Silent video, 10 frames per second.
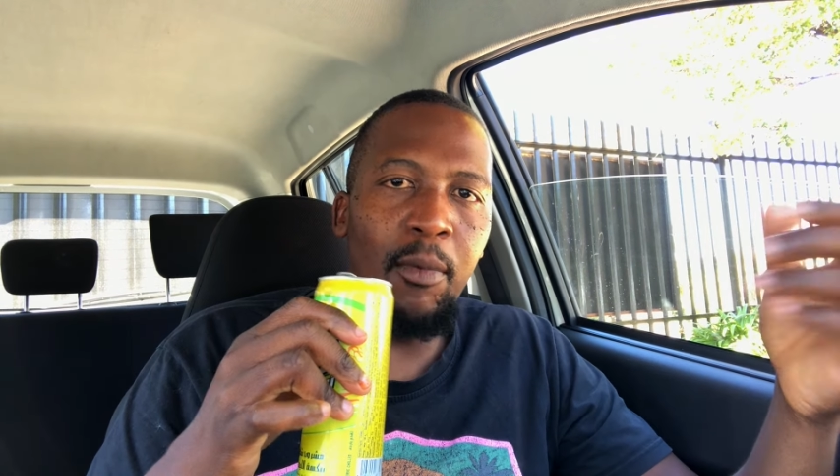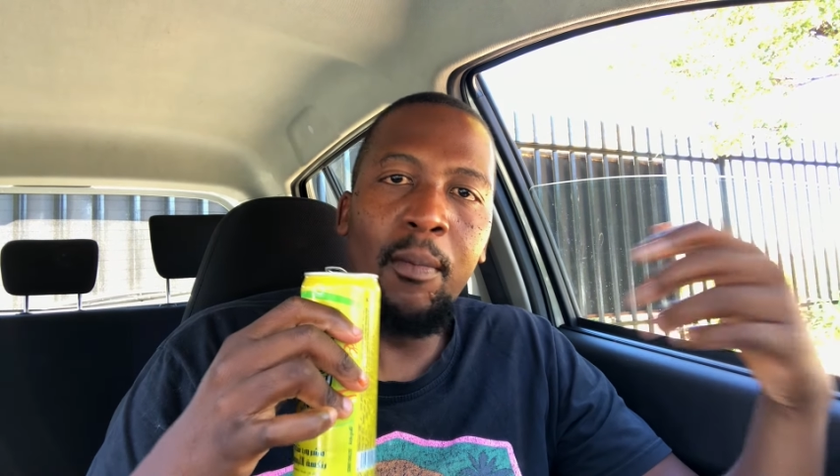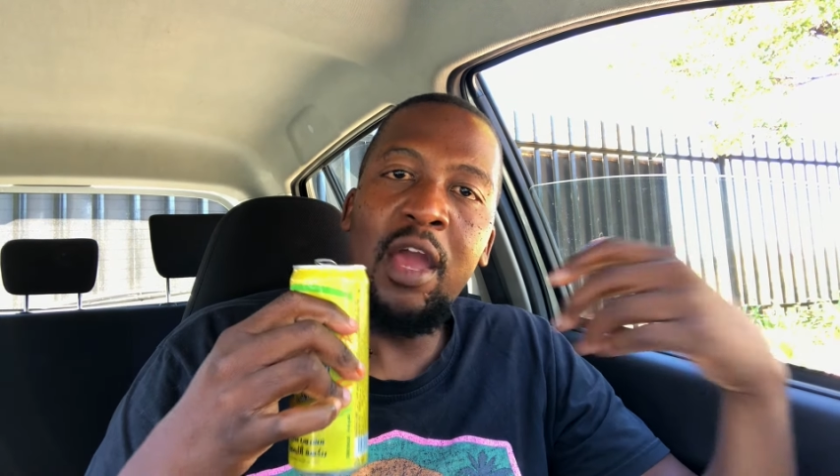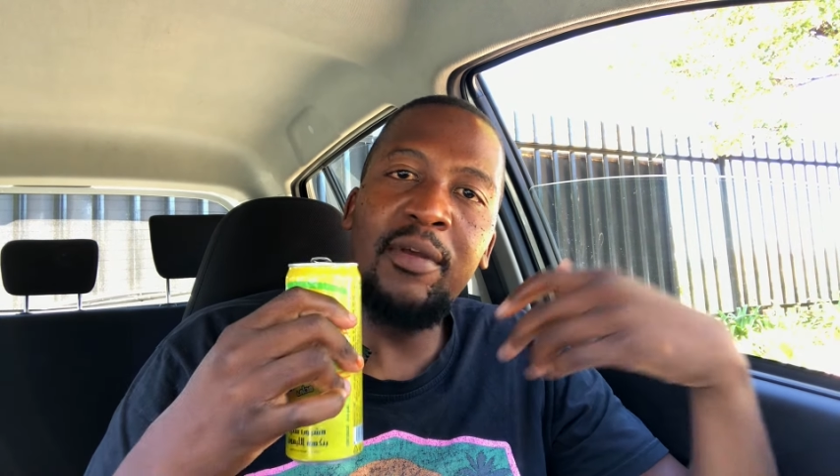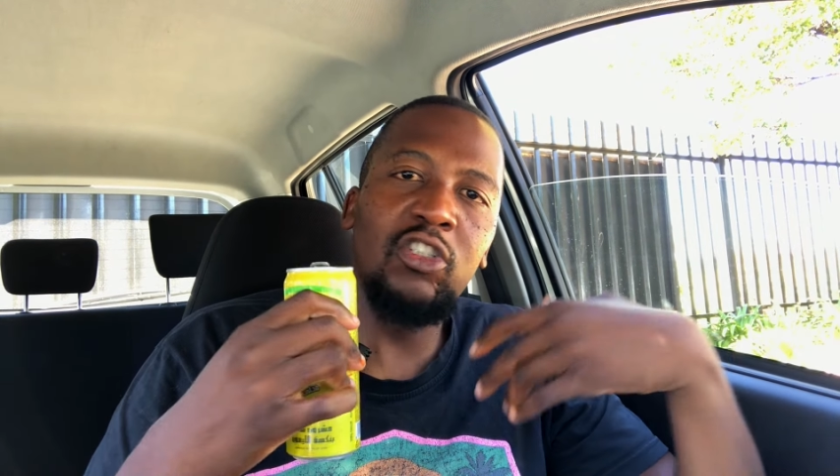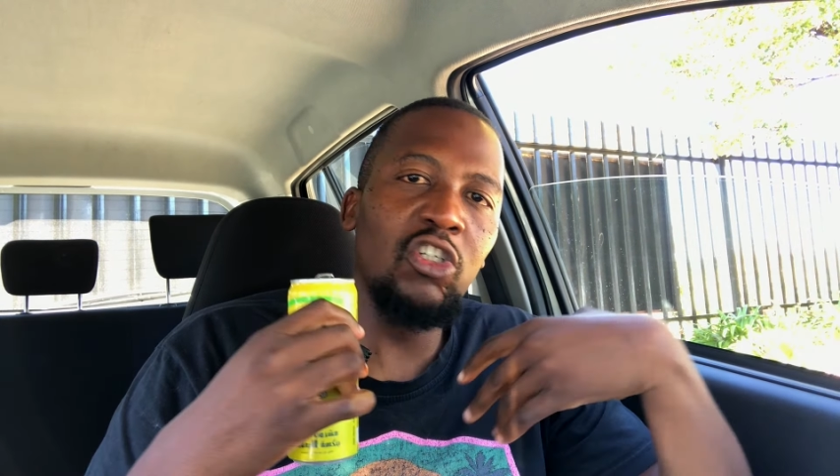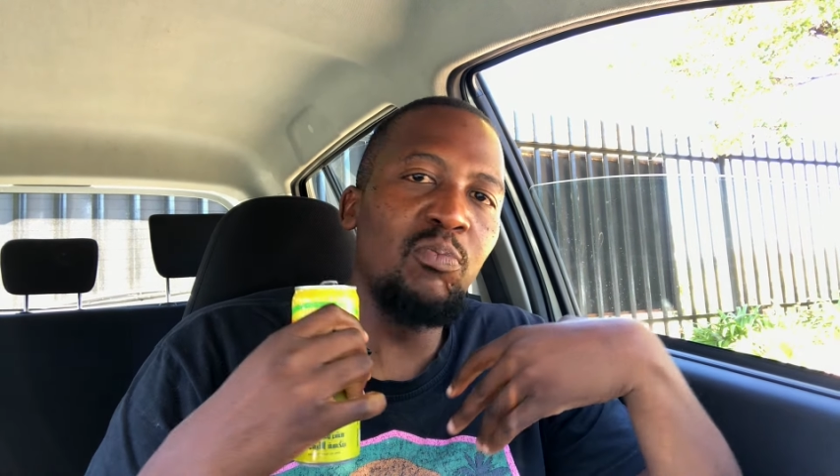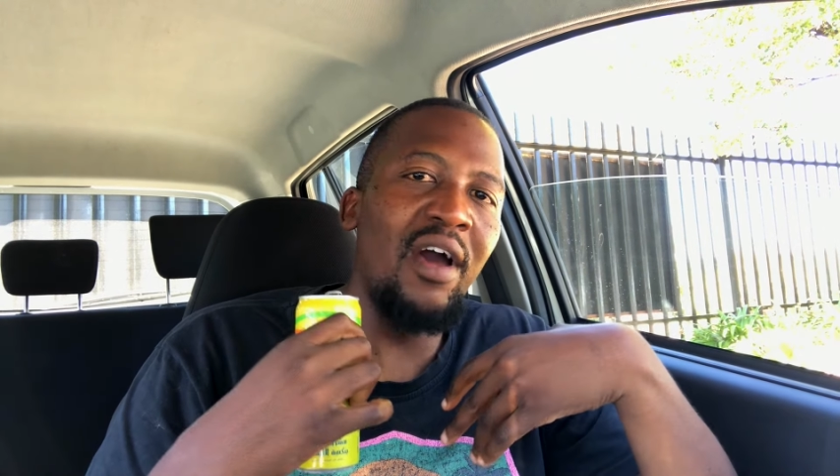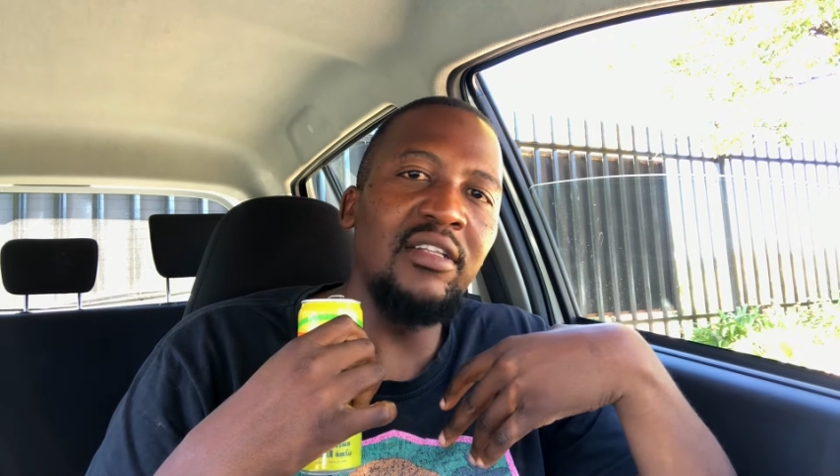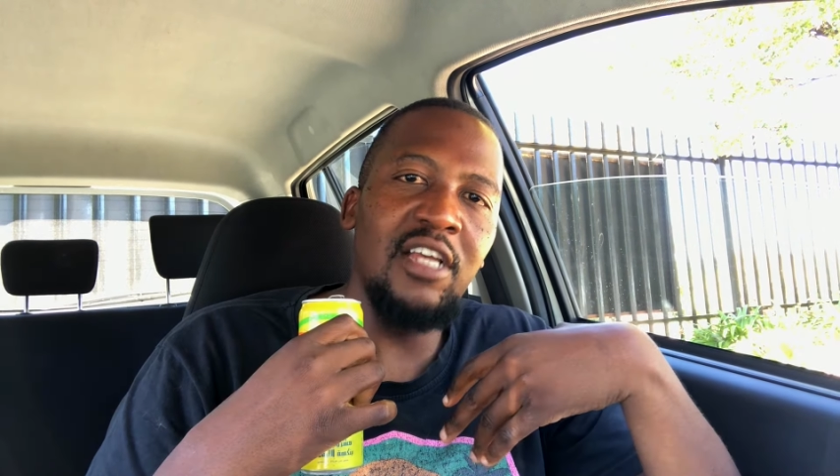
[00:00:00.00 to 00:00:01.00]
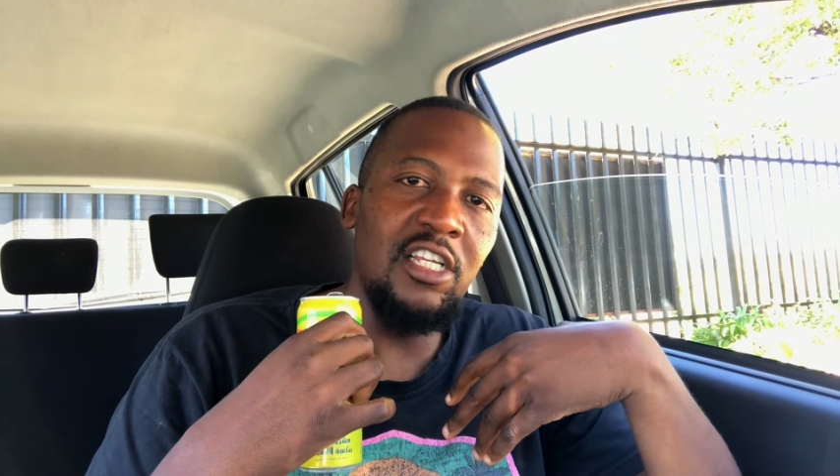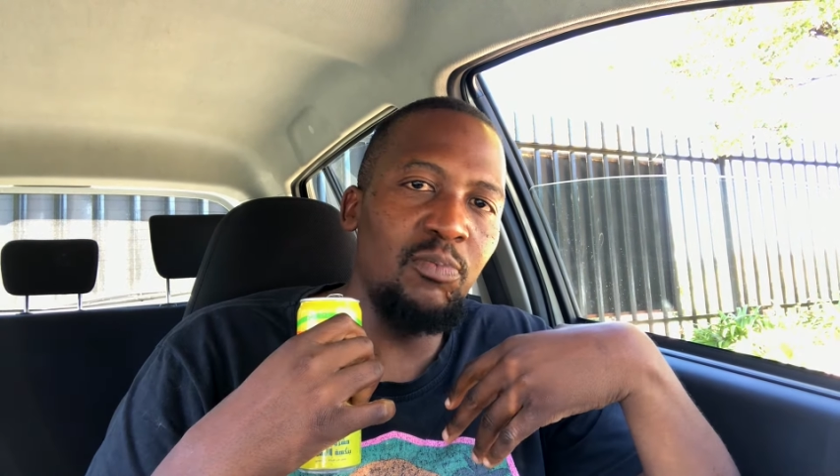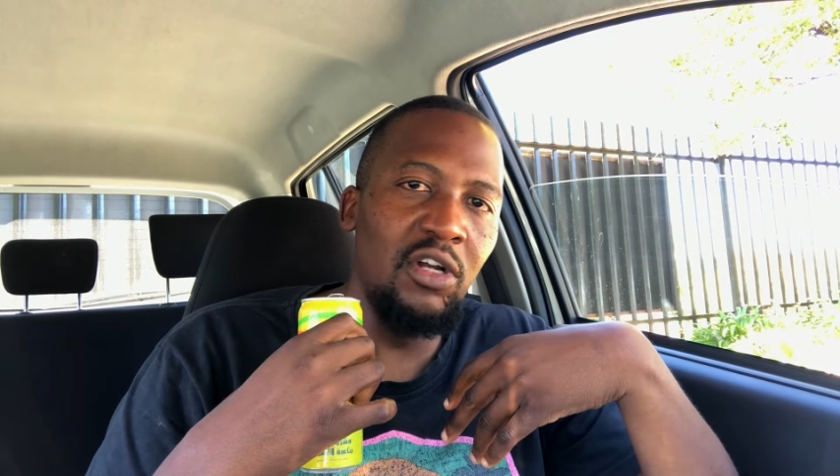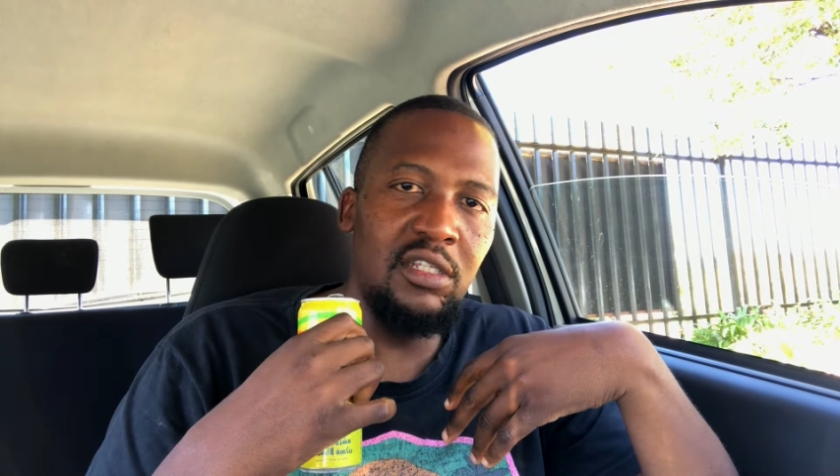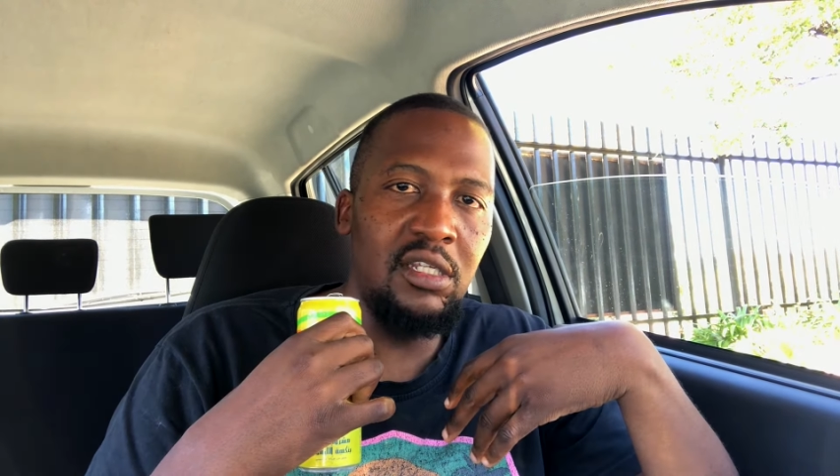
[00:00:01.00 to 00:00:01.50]
But maybe it's just my taste
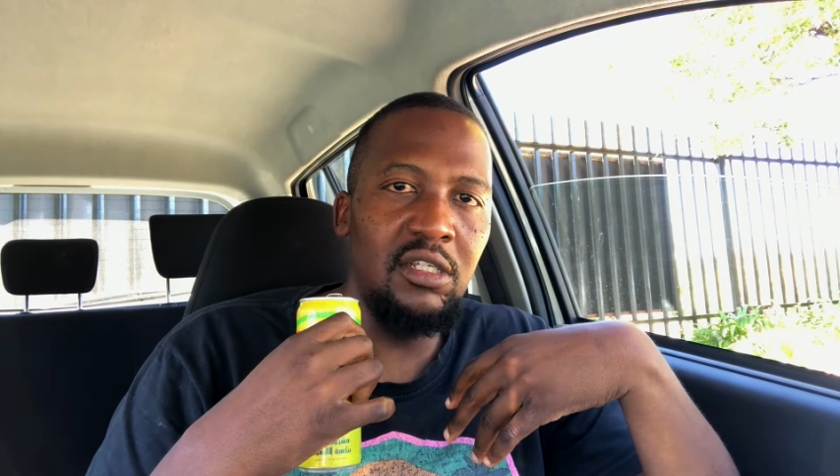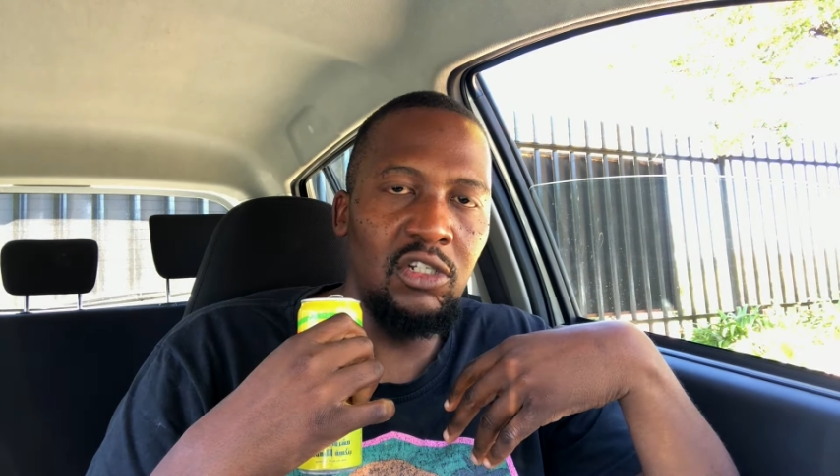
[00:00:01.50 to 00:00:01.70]
buds.